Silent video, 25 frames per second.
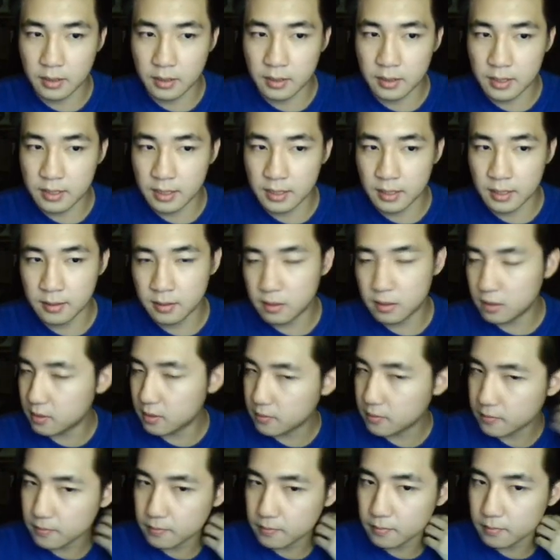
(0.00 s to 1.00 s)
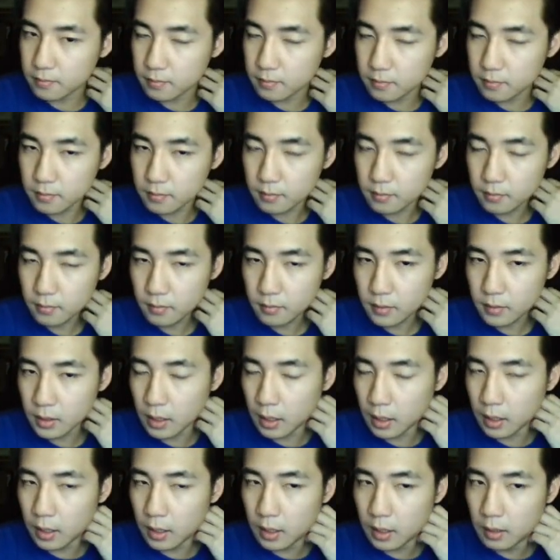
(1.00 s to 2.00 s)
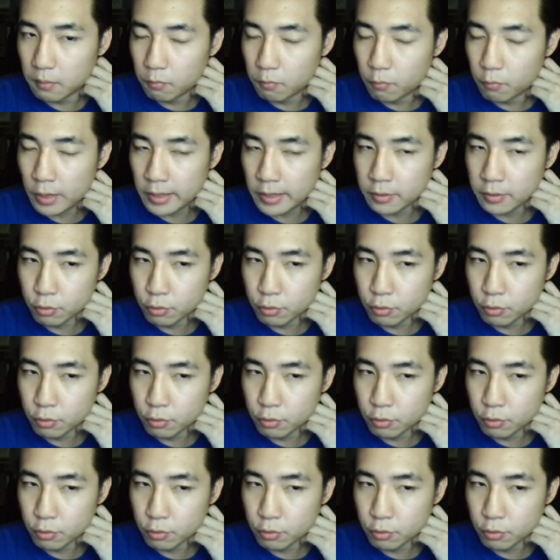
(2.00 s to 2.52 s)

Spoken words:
in a sense, when